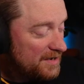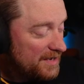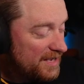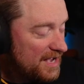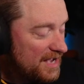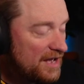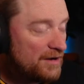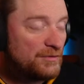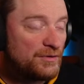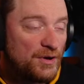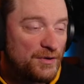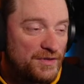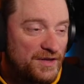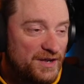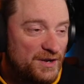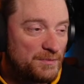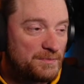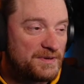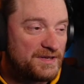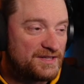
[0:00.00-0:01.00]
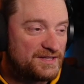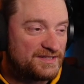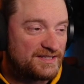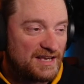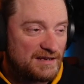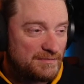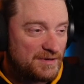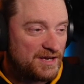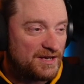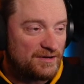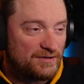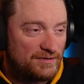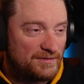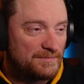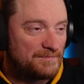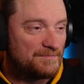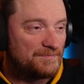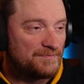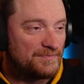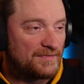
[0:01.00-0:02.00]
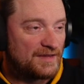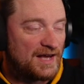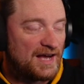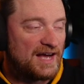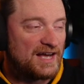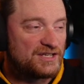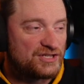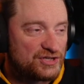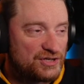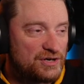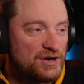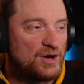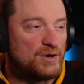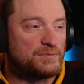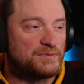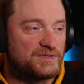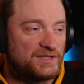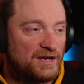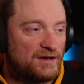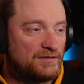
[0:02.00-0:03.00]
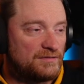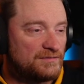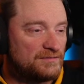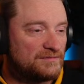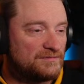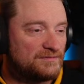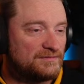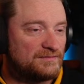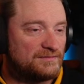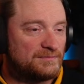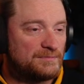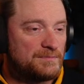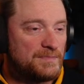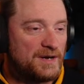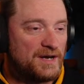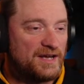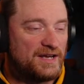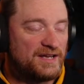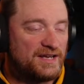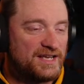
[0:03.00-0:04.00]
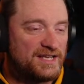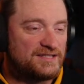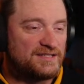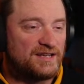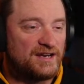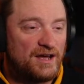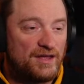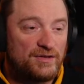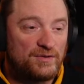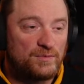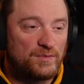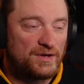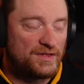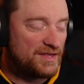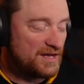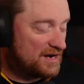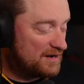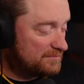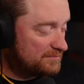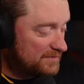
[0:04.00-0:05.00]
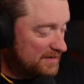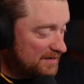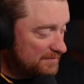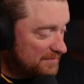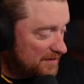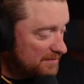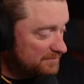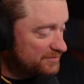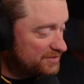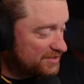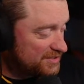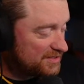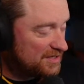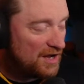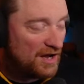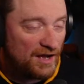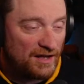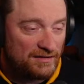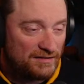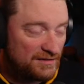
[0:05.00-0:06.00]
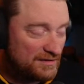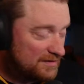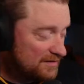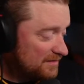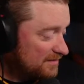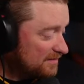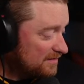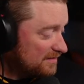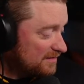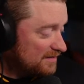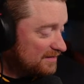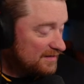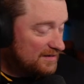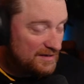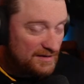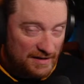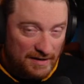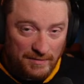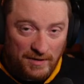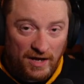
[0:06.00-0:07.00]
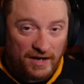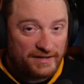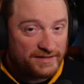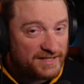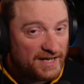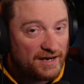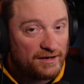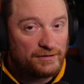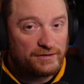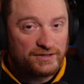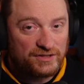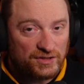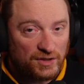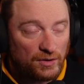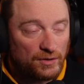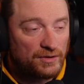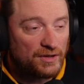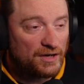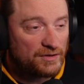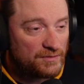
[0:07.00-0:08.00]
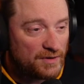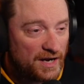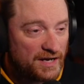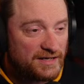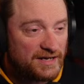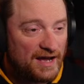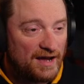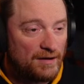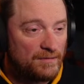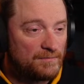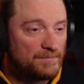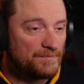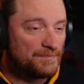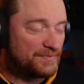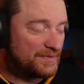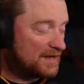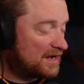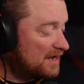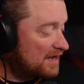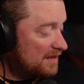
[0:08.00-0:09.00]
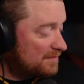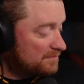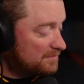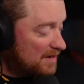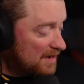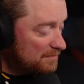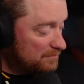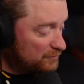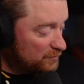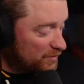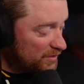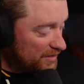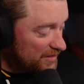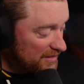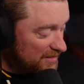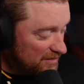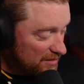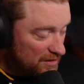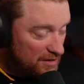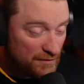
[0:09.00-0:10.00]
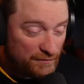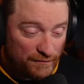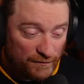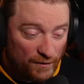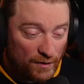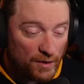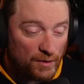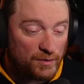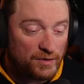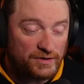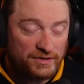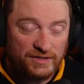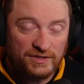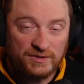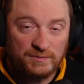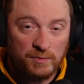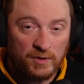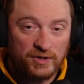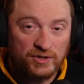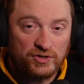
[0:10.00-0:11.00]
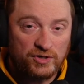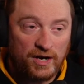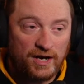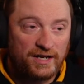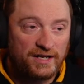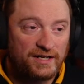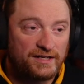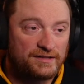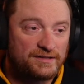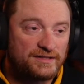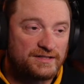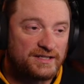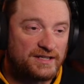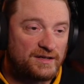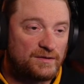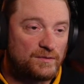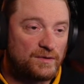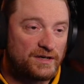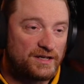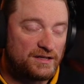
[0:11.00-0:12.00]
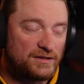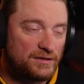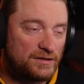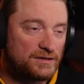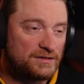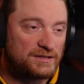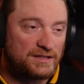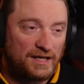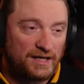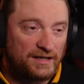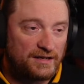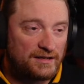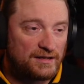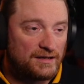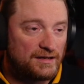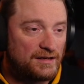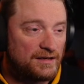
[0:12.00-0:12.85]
I don't know that he'll be the same hitter. I sure hope so. But he's another one that I'm just not. I'm not entirely sold on right now. I'm really looking forward to spring training and seeing what he looks like.